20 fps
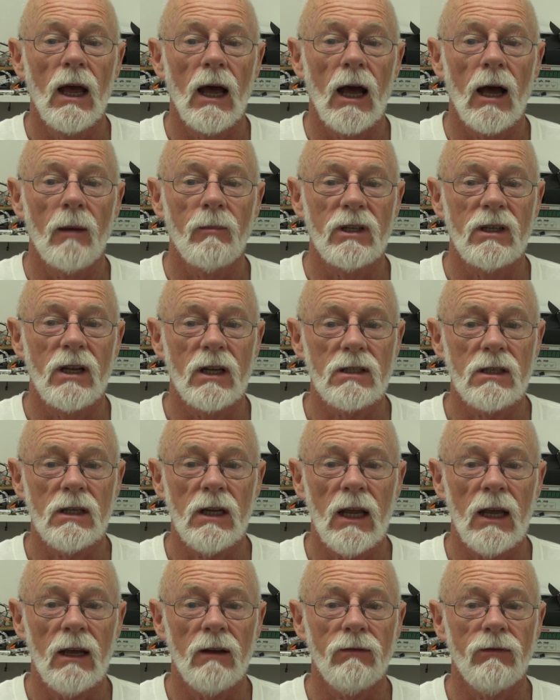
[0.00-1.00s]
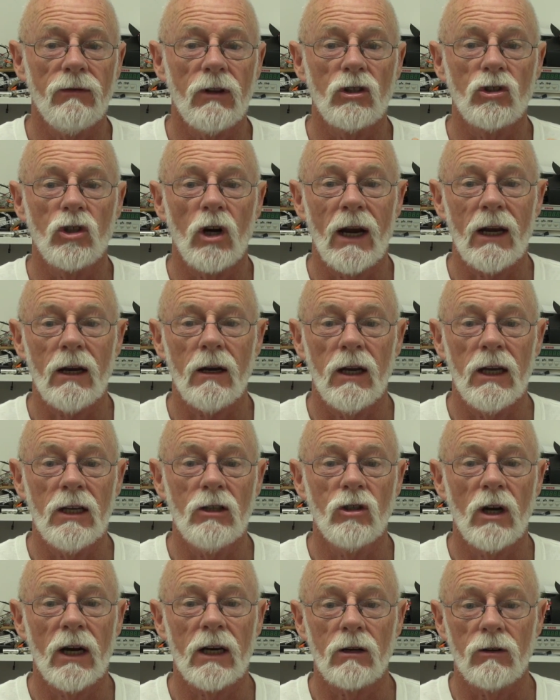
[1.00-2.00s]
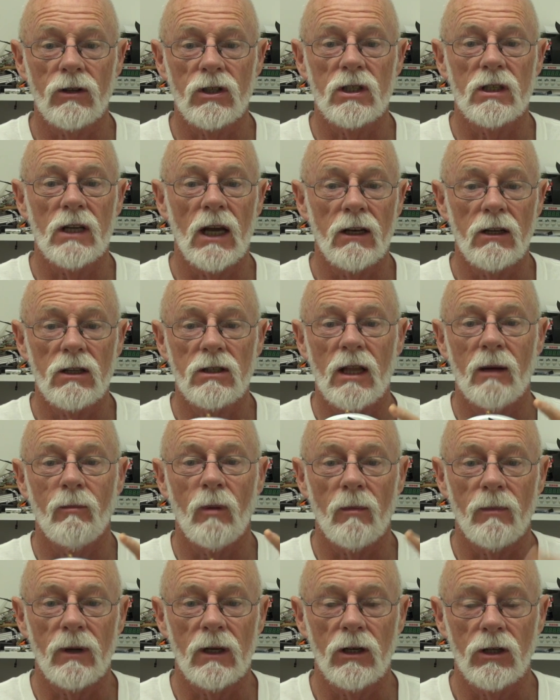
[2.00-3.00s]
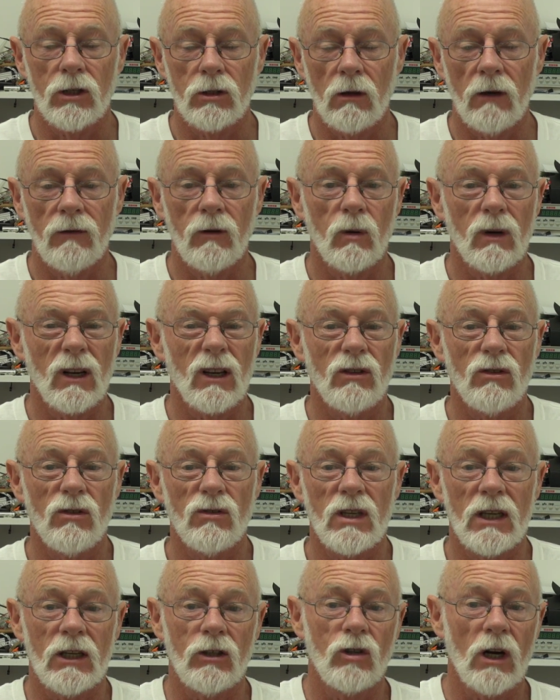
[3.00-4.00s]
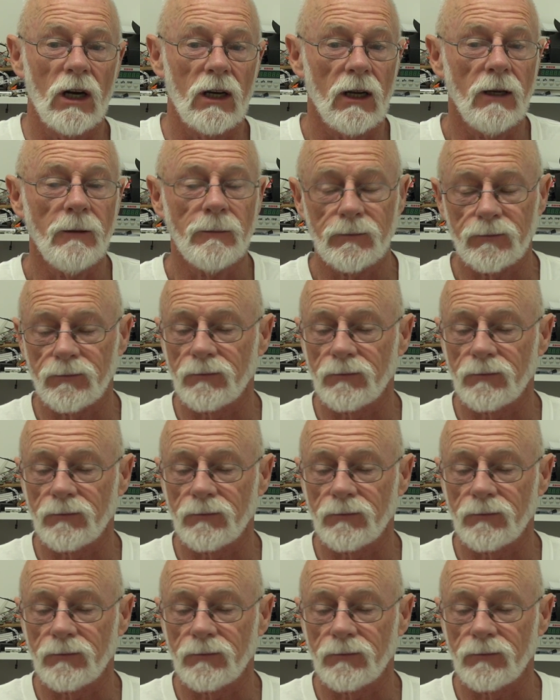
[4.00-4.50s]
It doesn't have the head tracker as standard, so that might be an issue if you want to use head tracking.